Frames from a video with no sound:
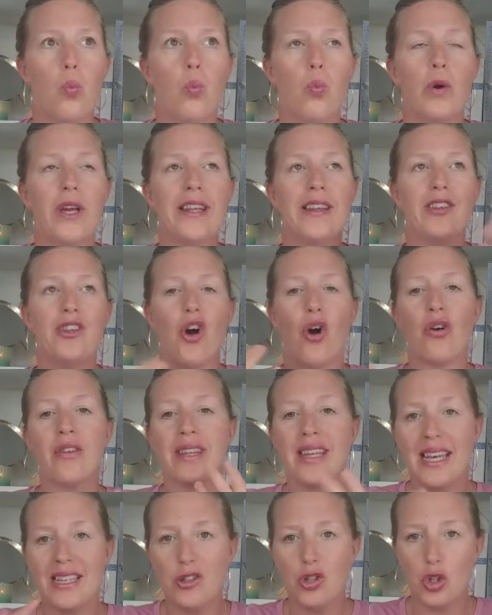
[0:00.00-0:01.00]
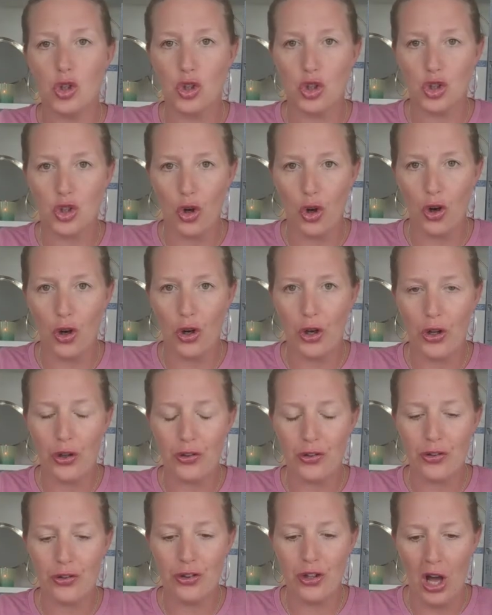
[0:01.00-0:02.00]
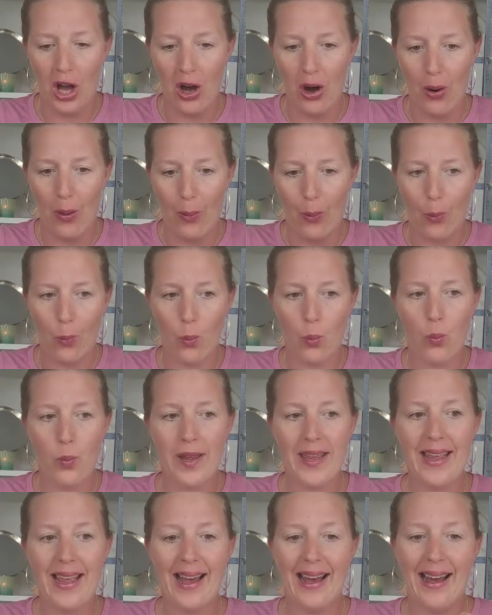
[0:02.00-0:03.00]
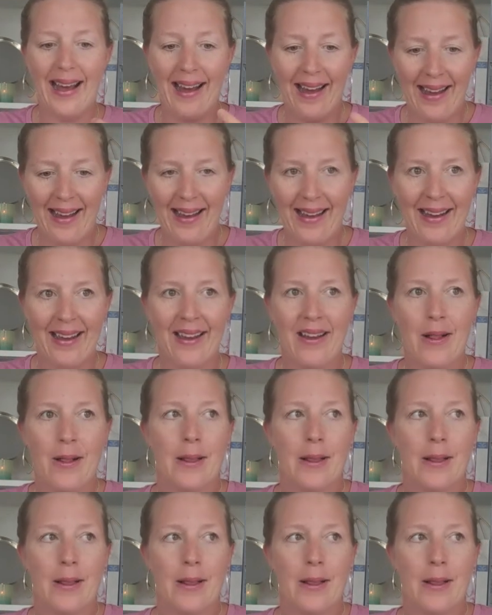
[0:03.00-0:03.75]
we don't get the choice now. We are